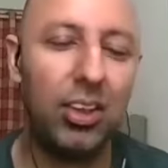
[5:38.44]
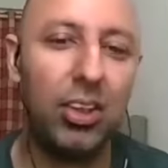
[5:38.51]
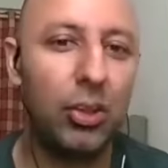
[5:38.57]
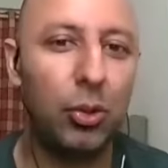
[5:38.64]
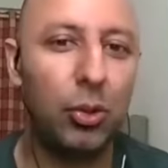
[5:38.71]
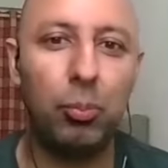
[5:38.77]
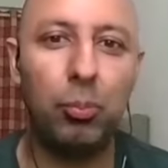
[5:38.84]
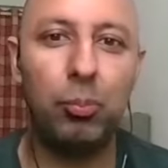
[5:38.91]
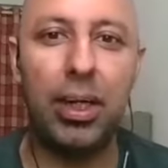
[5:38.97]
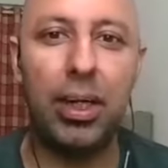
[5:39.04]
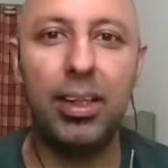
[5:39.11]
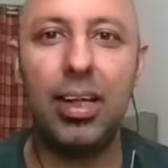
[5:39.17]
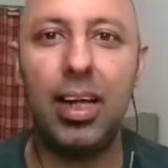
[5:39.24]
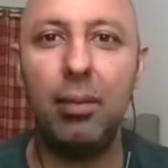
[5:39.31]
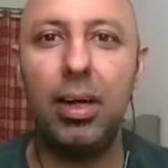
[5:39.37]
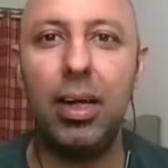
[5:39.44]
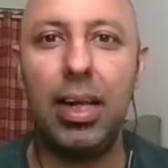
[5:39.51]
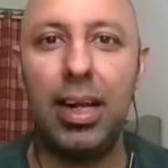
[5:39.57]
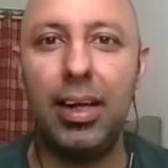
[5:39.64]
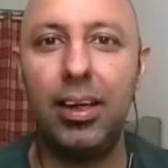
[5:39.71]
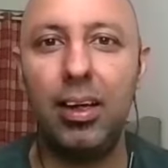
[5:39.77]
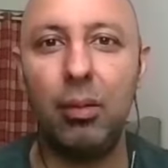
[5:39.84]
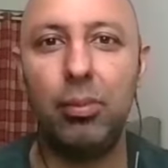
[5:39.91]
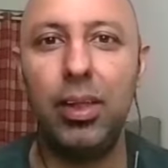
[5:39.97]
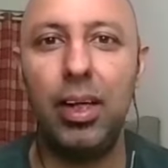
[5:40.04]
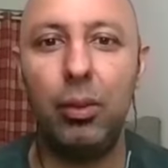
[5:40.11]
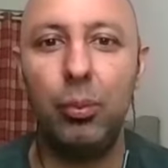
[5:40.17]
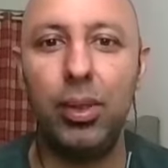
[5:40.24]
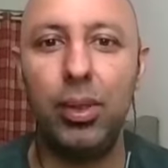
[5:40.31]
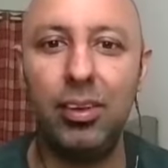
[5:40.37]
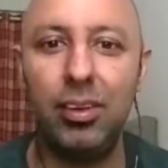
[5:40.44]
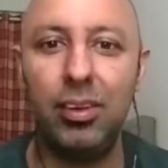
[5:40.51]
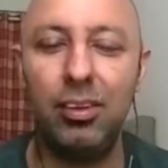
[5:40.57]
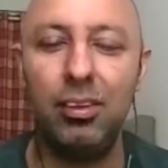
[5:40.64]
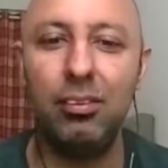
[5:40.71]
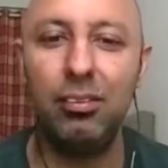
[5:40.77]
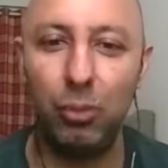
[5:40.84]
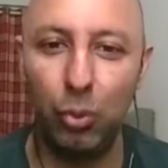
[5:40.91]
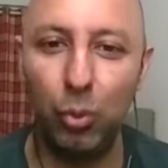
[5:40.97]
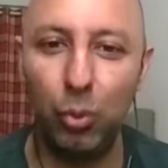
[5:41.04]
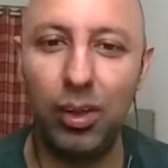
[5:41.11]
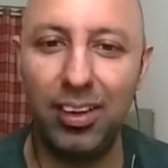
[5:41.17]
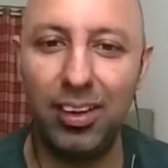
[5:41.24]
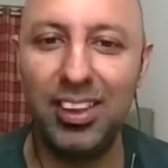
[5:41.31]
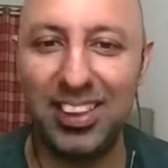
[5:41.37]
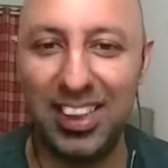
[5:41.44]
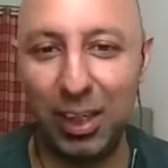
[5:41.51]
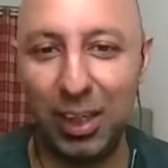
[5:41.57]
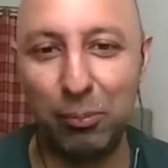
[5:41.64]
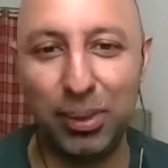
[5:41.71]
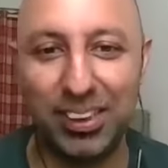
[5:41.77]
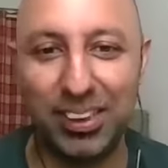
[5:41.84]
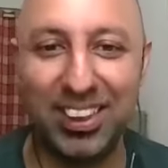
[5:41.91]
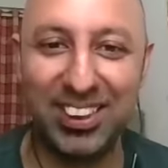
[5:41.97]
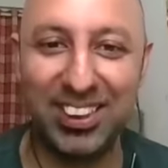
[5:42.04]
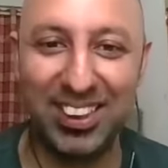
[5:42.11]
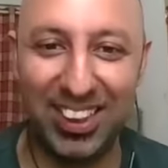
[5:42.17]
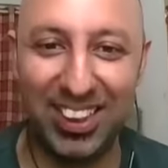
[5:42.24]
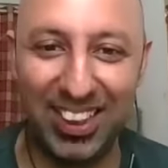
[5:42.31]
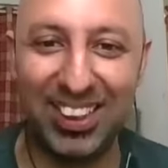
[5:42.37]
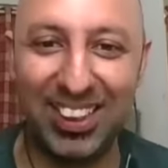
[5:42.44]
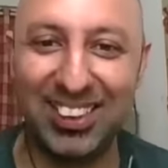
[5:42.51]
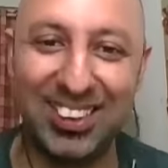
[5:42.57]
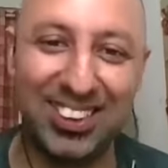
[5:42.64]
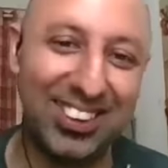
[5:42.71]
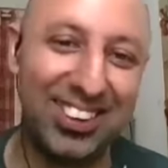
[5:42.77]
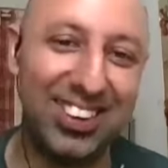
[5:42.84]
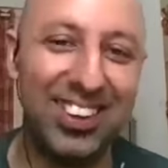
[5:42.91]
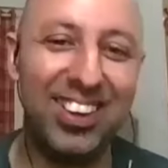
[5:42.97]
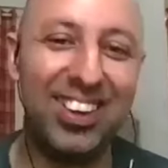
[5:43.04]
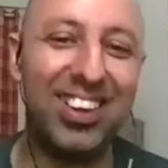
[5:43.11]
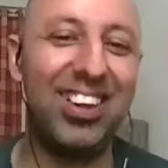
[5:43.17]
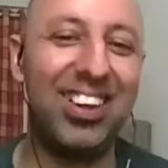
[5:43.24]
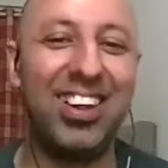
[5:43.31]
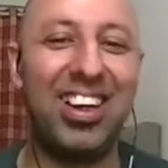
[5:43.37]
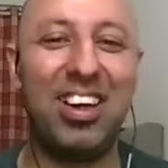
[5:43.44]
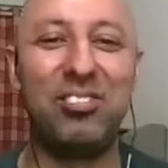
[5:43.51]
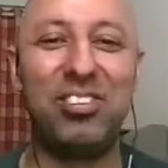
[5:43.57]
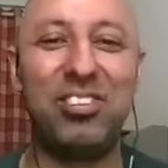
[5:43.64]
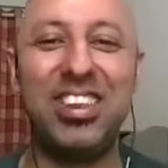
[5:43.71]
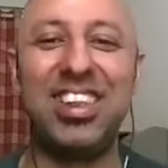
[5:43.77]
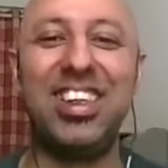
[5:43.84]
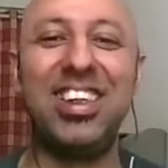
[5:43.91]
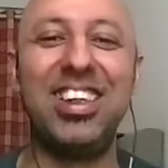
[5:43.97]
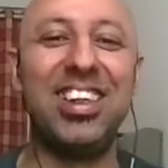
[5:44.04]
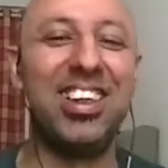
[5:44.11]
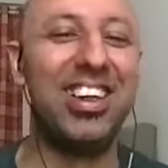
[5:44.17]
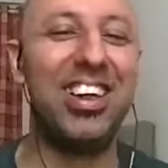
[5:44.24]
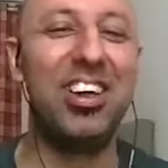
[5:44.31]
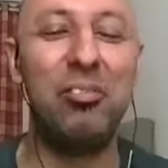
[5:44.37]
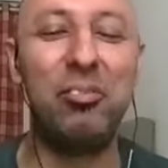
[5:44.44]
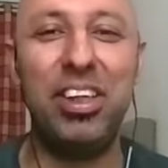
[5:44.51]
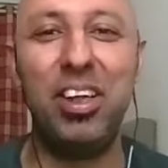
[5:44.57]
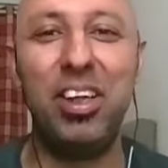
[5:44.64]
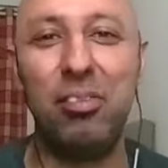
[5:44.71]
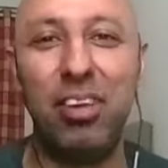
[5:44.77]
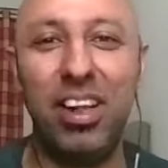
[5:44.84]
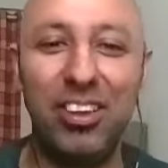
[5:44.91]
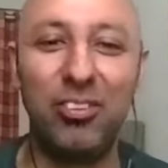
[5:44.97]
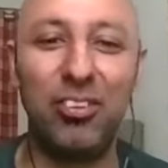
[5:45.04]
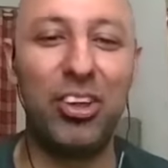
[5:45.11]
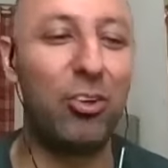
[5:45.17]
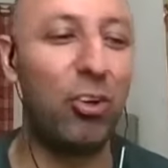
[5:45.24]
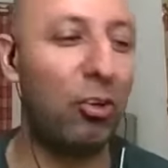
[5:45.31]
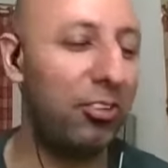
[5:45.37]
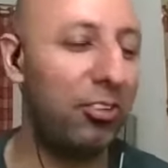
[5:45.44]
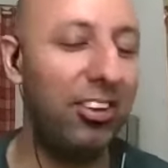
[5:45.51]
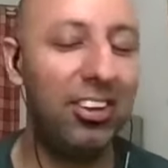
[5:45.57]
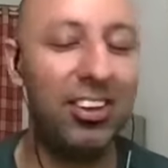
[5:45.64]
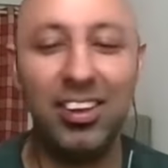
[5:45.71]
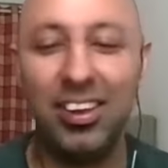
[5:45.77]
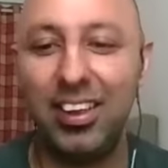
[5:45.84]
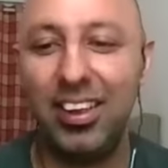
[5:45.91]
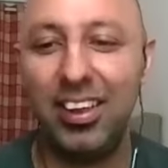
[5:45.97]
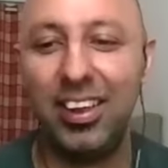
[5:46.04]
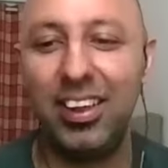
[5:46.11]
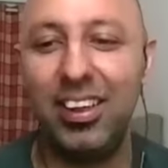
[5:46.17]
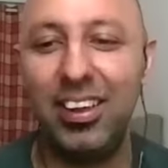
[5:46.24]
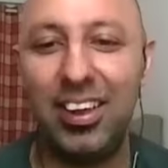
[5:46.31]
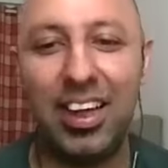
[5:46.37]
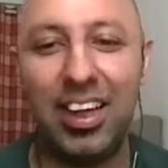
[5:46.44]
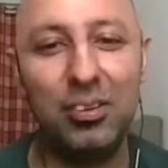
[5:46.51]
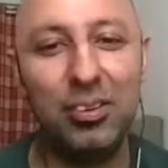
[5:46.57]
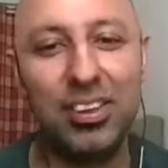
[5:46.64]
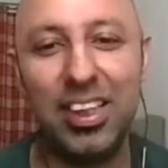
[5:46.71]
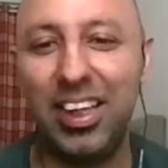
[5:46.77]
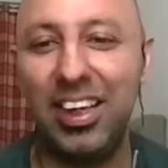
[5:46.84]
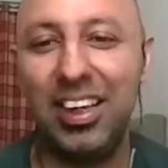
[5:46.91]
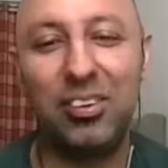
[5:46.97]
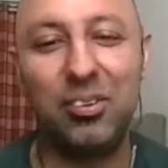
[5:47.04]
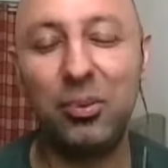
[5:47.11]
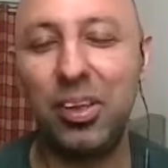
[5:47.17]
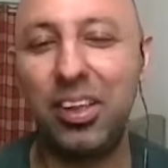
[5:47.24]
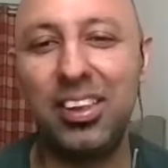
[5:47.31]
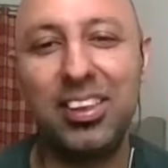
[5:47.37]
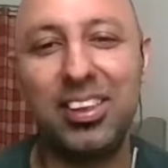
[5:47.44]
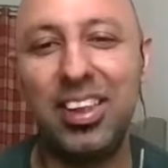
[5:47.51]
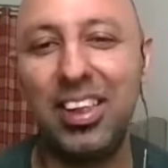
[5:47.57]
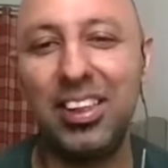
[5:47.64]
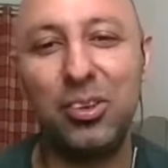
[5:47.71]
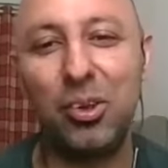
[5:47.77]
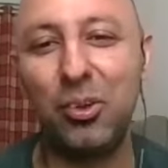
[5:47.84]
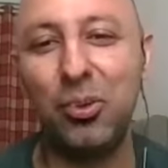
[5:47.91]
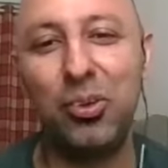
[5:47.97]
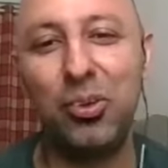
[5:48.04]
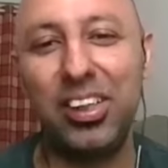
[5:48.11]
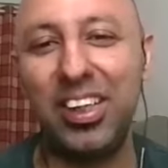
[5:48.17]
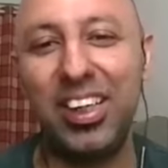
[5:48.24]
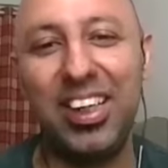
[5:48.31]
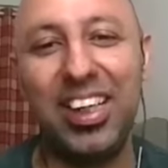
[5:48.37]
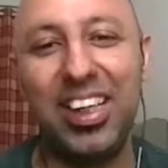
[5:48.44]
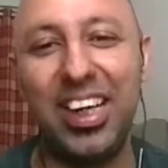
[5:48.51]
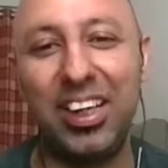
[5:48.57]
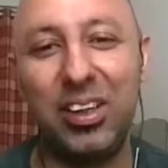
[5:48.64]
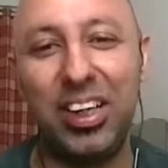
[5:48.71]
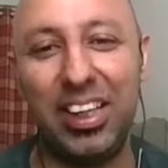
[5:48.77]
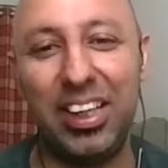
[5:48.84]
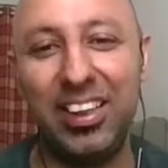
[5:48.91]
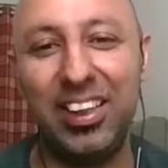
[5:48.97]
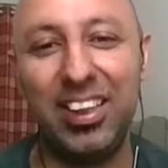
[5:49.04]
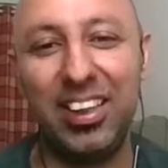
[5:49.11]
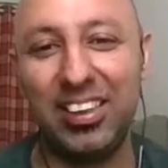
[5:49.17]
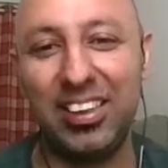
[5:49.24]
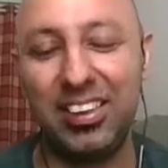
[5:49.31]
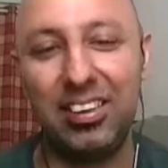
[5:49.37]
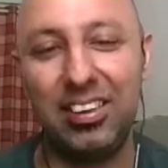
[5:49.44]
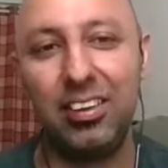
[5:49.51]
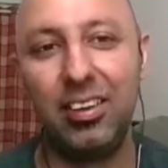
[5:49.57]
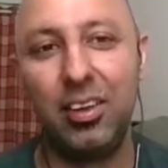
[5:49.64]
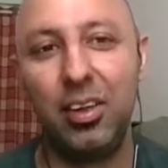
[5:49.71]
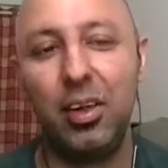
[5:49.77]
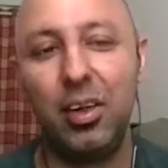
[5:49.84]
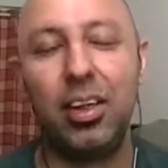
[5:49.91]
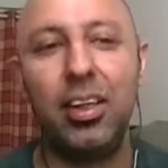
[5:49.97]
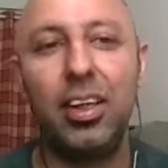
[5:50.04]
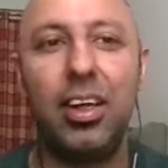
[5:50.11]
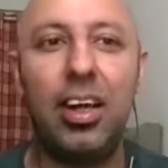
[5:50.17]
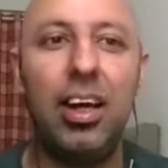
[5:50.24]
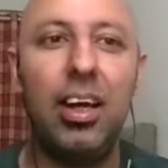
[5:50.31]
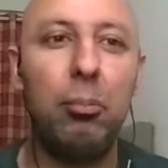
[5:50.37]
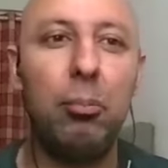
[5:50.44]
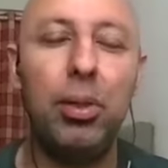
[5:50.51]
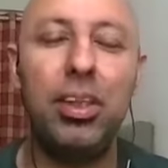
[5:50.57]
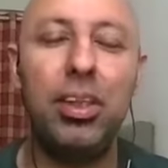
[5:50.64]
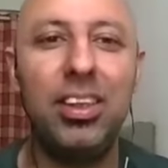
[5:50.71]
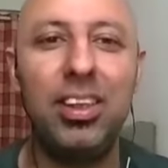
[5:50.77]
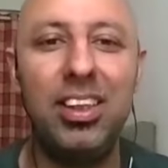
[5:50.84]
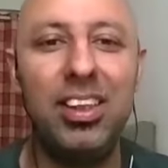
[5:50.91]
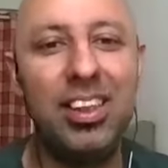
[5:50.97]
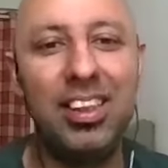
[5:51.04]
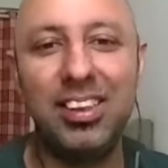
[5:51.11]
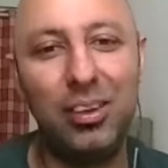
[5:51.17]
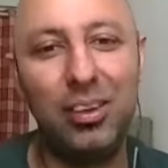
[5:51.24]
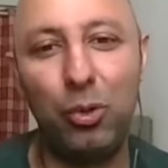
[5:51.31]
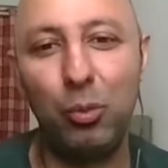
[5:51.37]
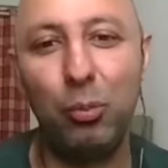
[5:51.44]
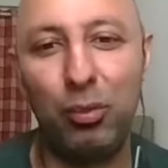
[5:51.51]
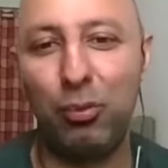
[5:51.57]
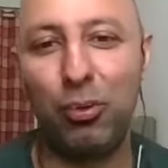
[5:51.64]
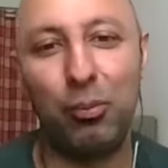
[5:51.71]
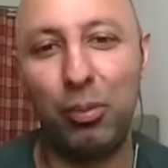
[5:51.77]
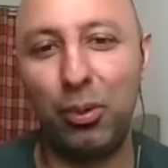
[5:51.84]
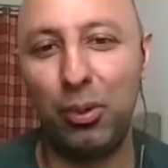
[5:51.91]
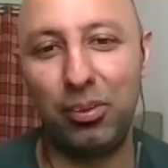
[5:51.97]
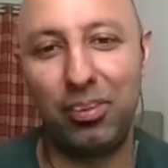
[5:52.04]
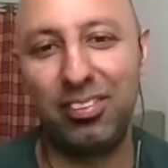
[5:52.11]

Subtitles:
So by the time I landed up there with a 200 slide presentation, as happens in media planning quite often, I was like, okay, this guy is not going to really get anything I say. The guy patiently listened to me for about